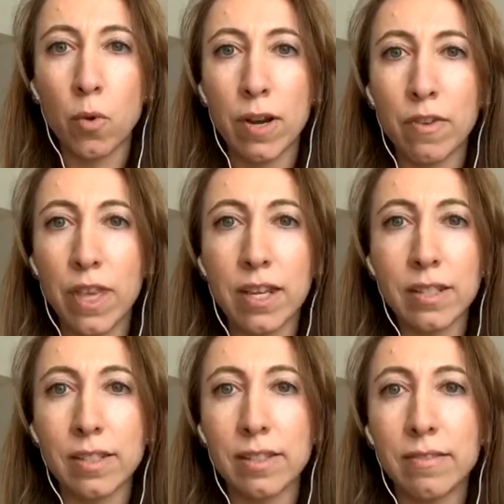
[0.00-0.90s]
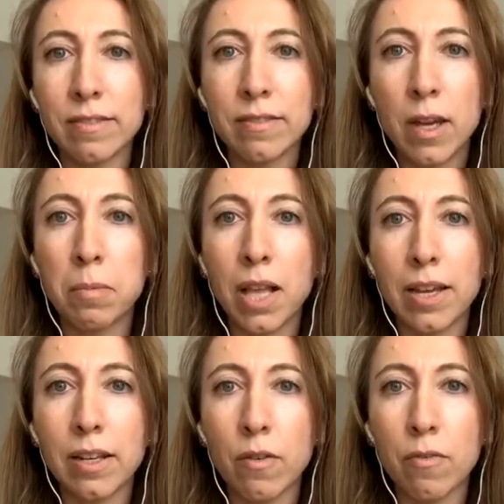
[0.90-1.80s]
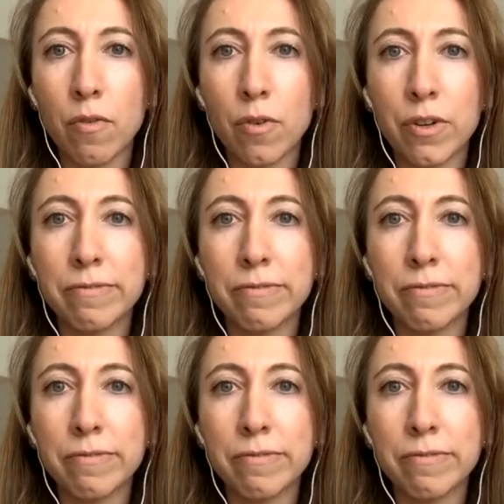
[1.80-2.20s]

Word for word: whatever that is and applying it going forward